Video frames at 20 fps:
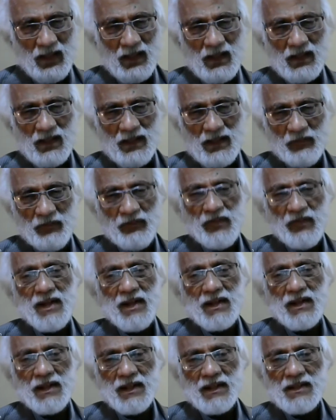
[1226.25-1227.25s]

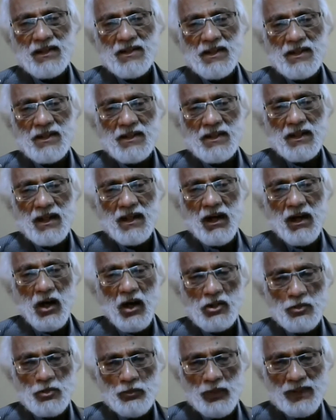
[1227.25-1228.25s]
definitely
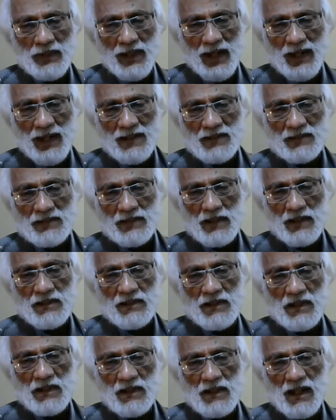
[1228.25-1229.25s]

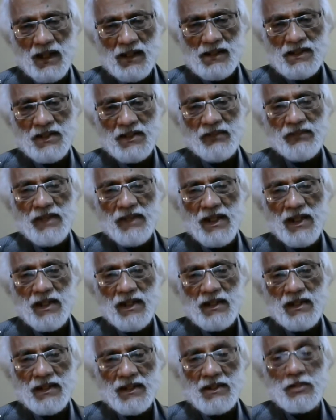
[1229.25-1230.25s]
hospitalization and
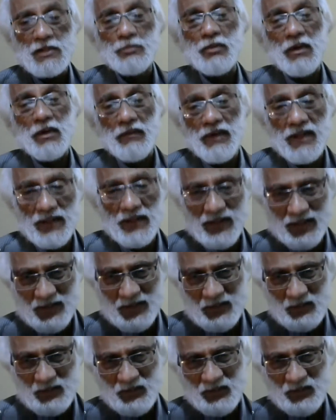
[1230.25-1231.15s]
severity is prevented.